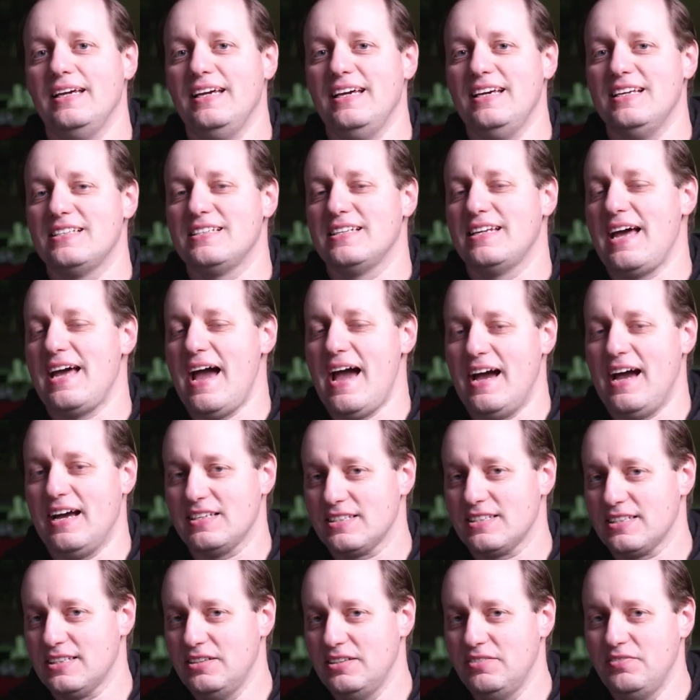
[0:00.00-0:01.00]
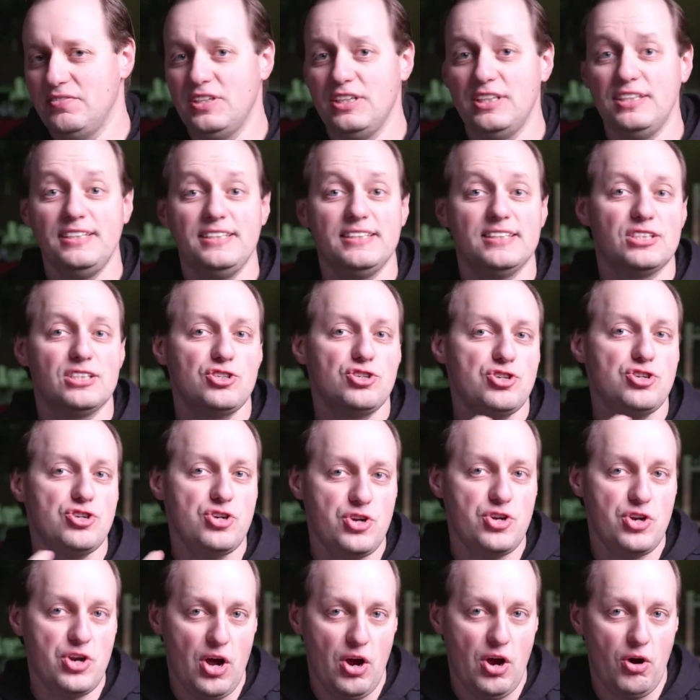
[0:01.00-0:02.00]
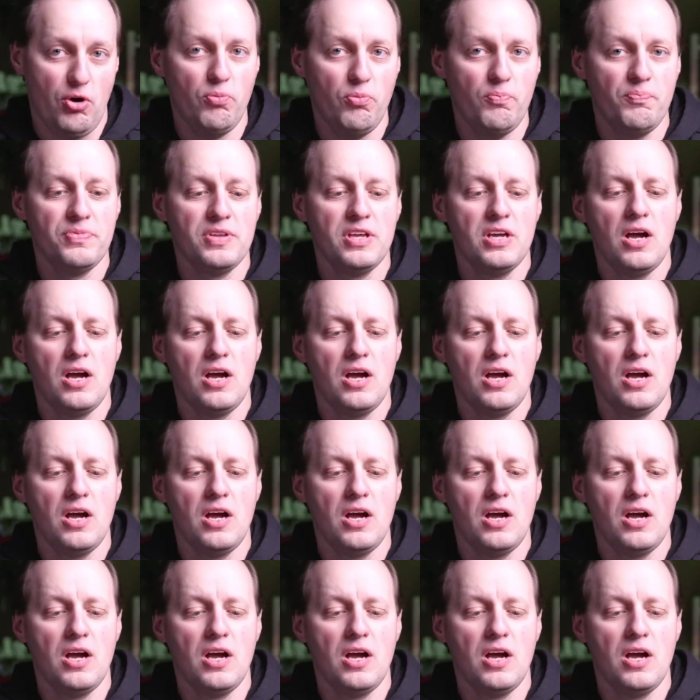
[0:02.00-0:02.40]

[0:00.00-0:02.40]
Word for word: Is it as convenient? No.